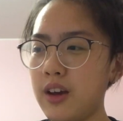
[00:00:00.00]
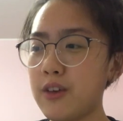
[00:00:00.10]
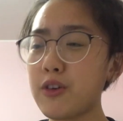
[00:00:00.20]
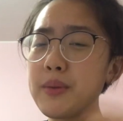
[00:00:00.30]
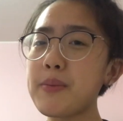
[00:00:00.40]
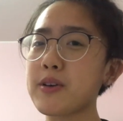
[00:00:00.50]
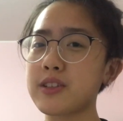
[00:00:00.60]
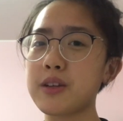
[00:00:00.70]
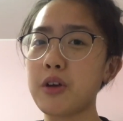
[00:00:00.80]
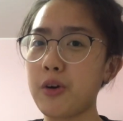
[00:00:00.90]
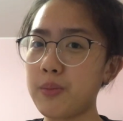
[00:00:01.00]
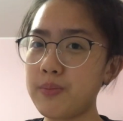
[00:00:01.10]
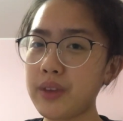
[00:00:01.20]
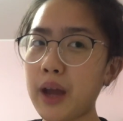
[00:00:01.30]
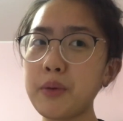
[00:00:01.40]
For me personally, no.
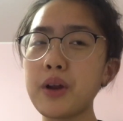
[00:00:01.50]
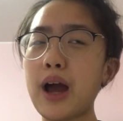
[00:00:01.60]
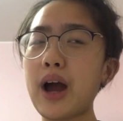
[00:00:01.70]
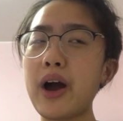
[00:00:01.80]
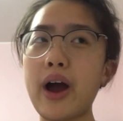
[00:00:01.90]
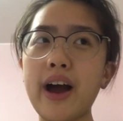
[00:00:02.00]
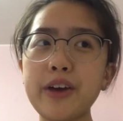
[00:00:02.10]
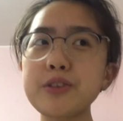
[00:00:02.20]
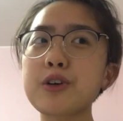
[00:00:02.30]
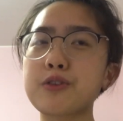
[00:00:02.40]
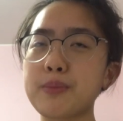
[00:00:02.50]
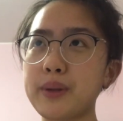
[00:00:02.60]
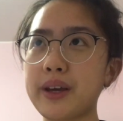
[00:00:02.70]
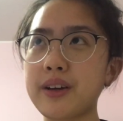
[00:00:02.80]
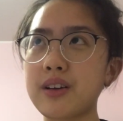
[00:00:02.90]
I would either go for
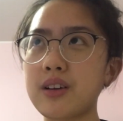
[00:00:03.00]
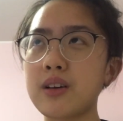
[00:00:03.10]
blink,